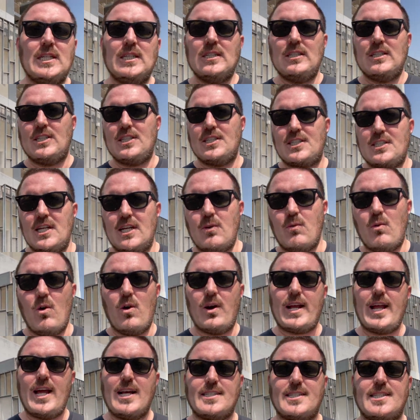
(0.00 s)
just going to
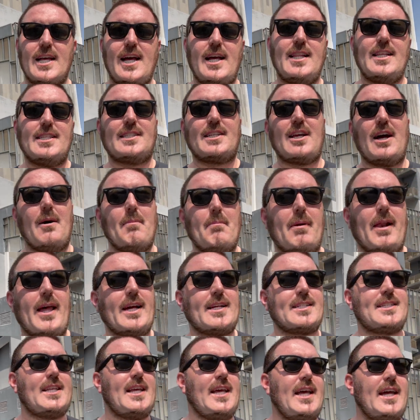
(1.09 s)
walk outside this
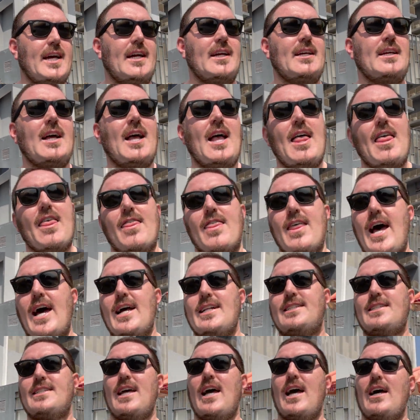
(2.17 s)
complex here,
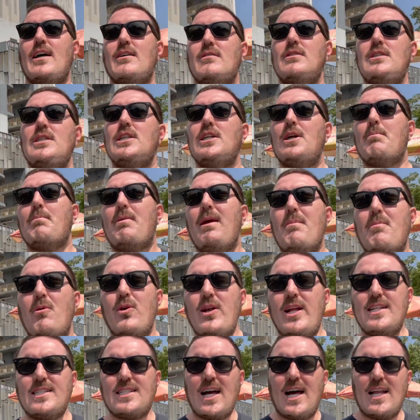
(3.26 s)
that you know, people
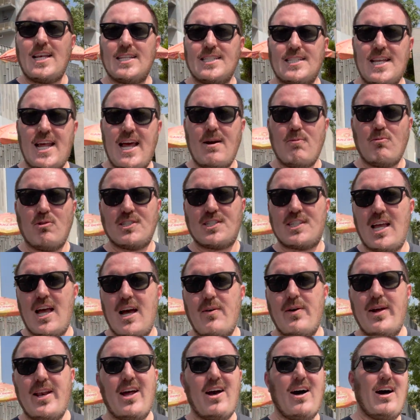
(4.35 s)
need to understand what's
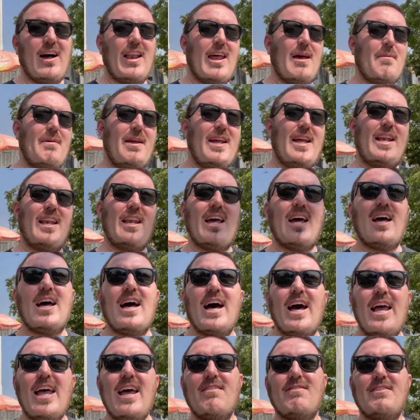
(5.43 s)
going on. I mean,
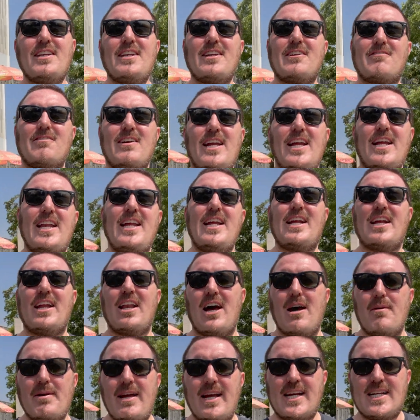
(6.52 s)
I have a degree in
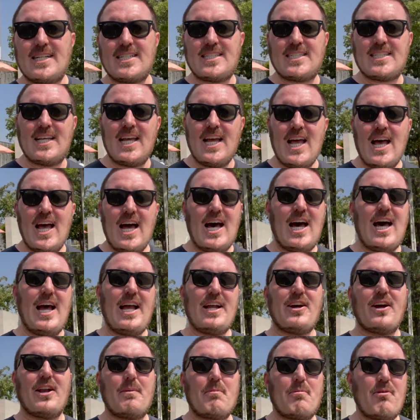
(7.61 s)
economics. I
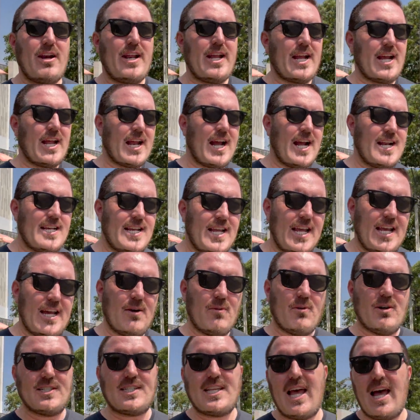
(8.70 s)
got a pretty good idea
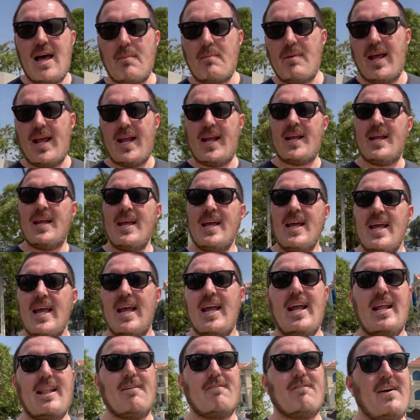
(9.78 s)
what's happening
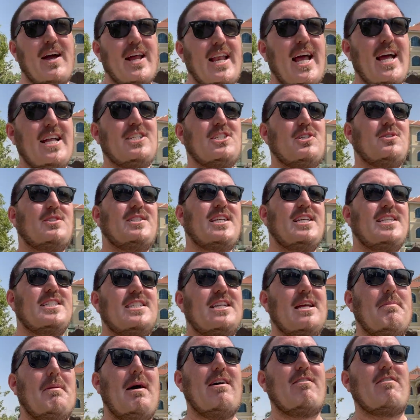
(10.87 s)
in the financial
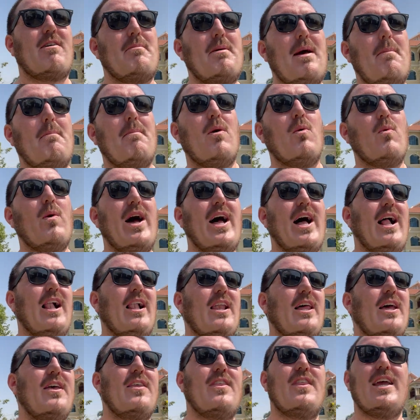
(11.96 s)
system. I remember well
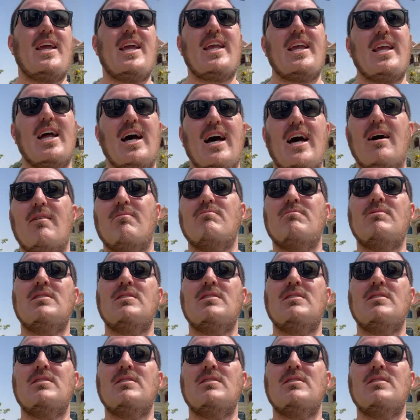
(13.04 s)
the